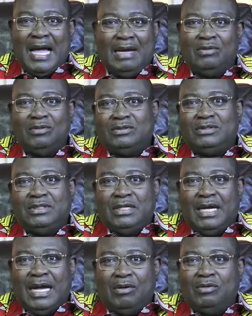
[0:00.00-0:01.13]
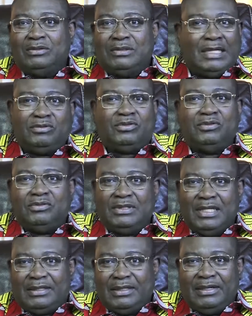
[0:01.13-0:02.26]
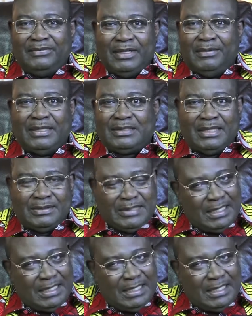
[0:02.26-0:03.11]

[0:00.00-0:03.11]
I would run to the three of them and say,